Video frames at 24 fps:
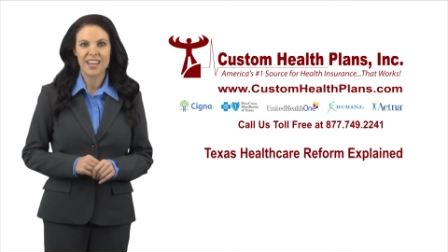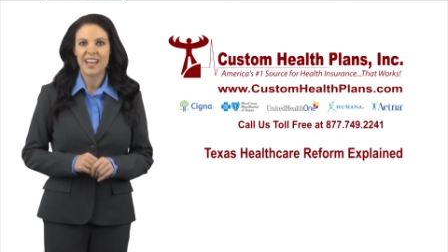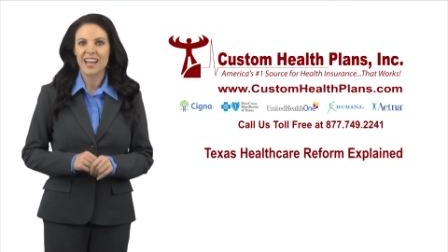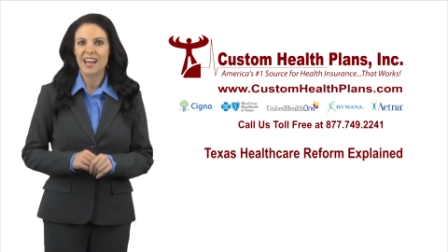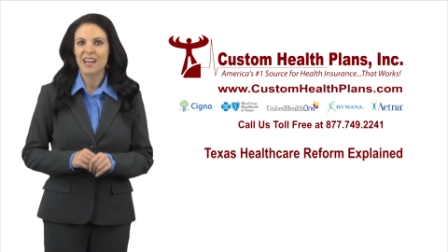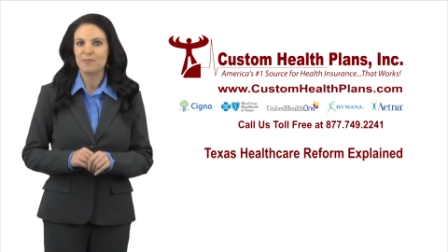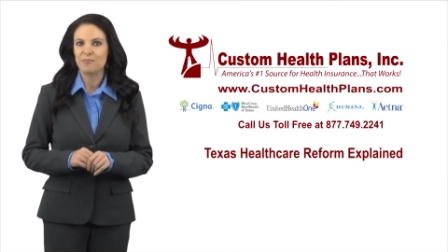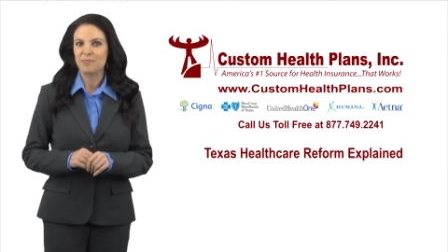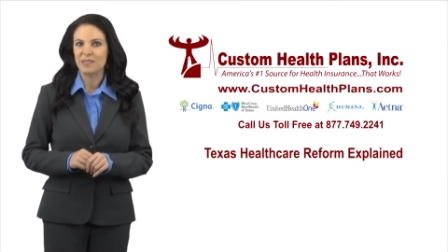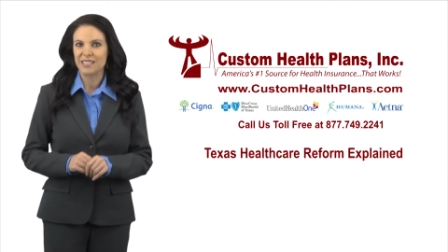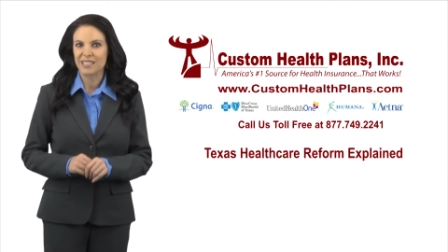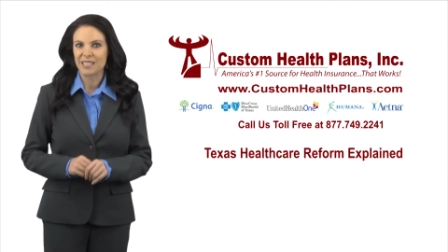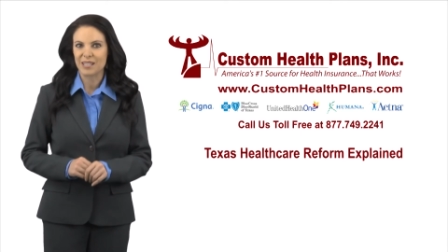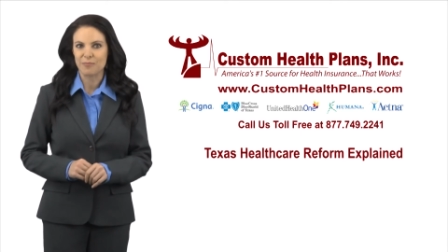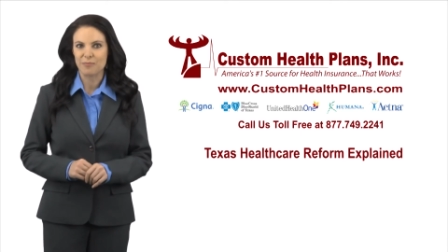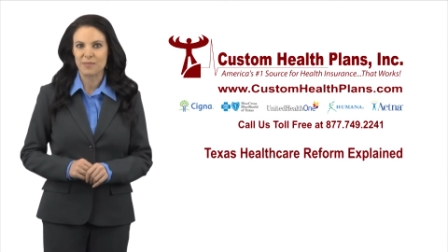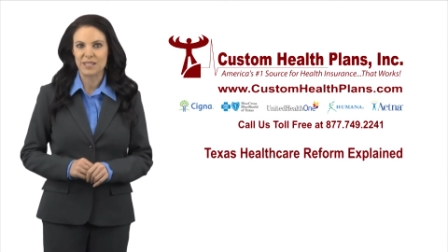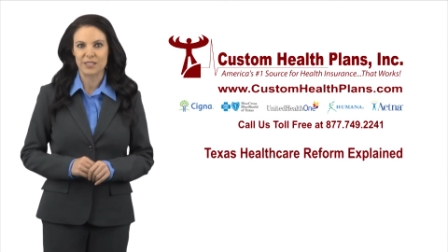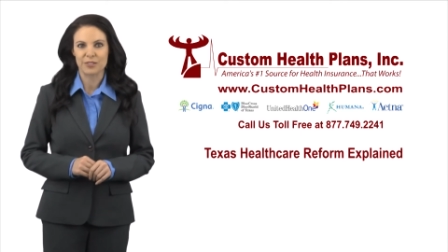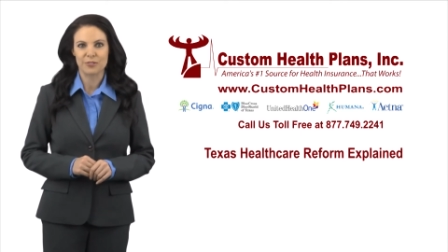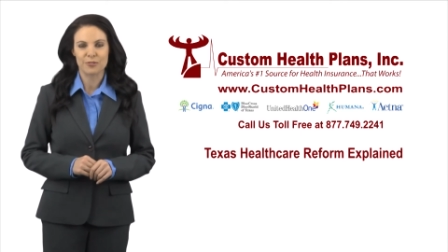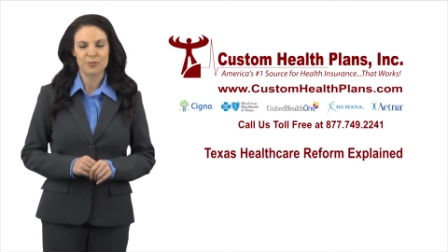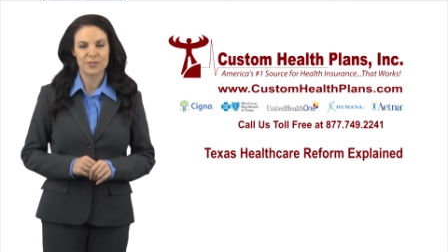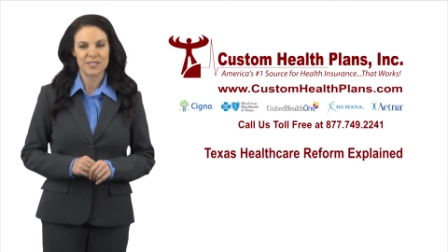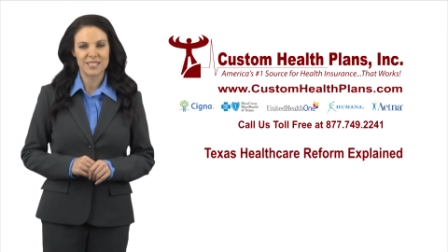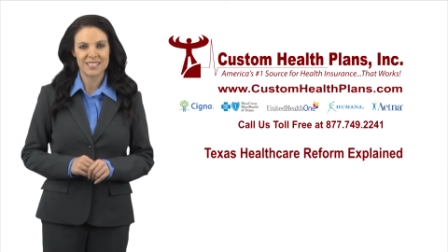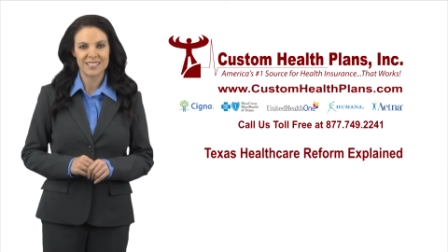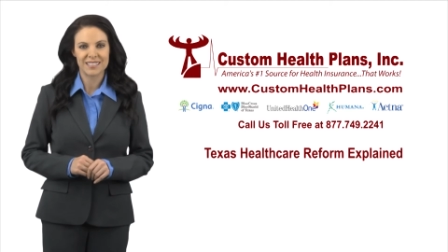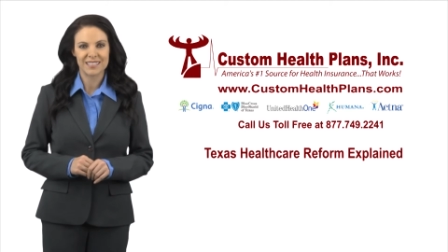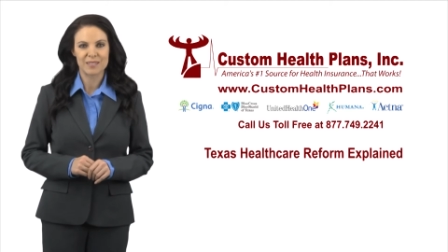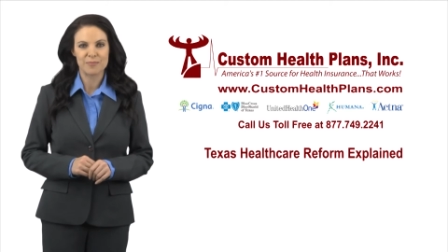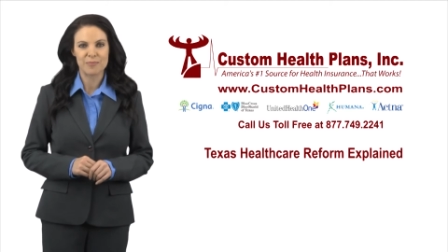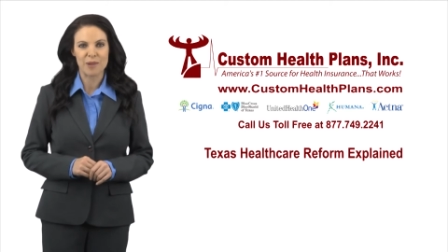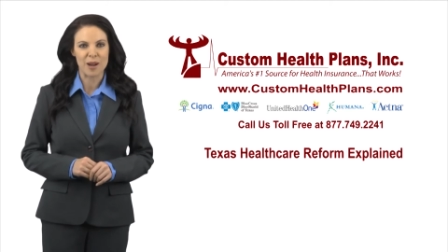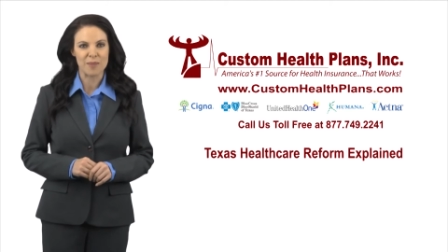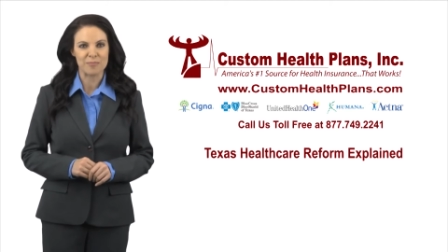have become
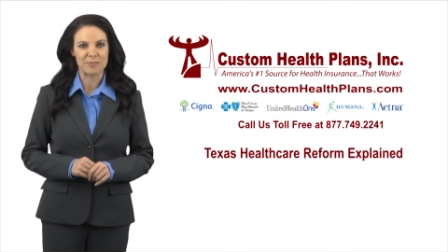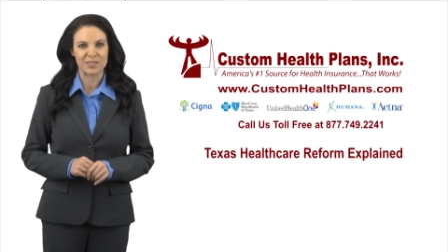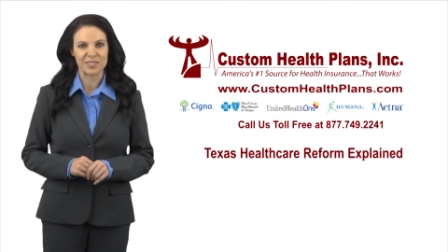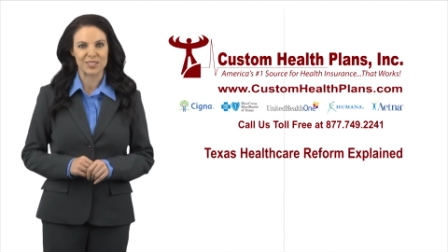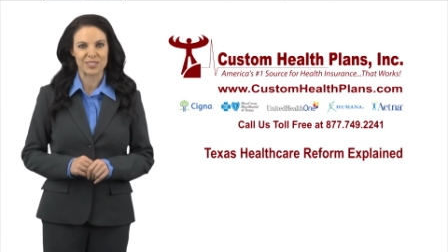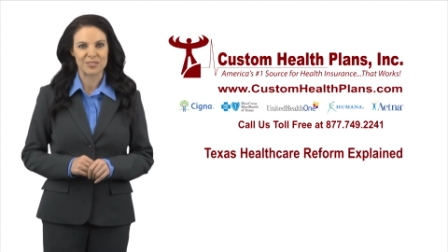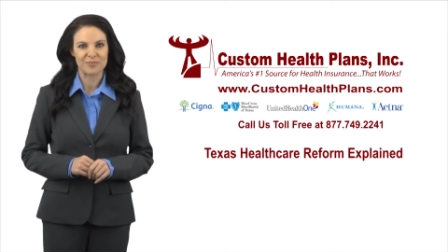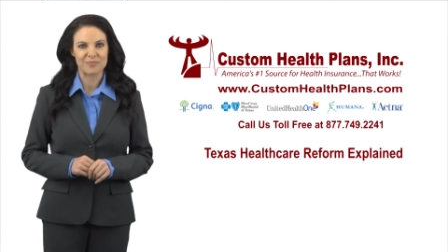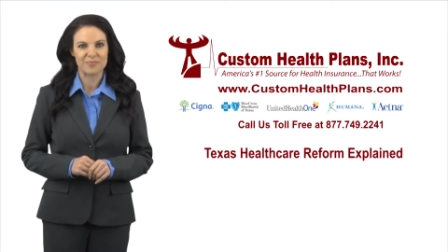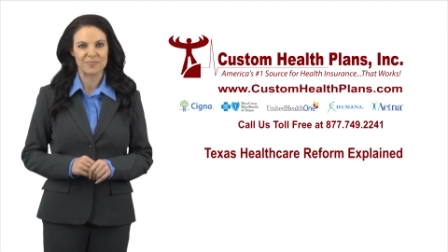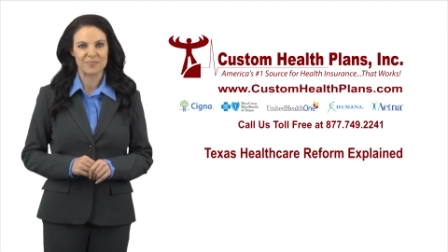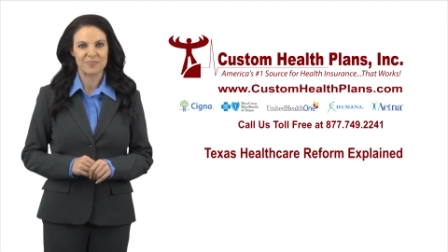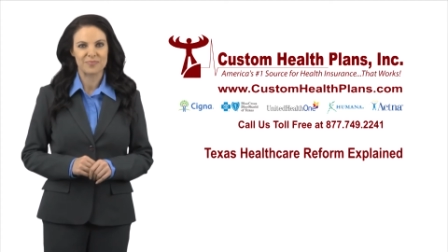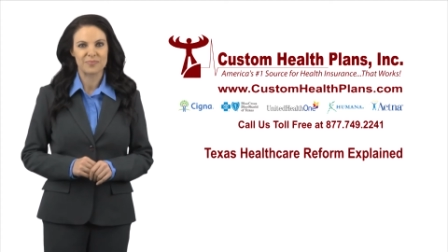increasingly popular.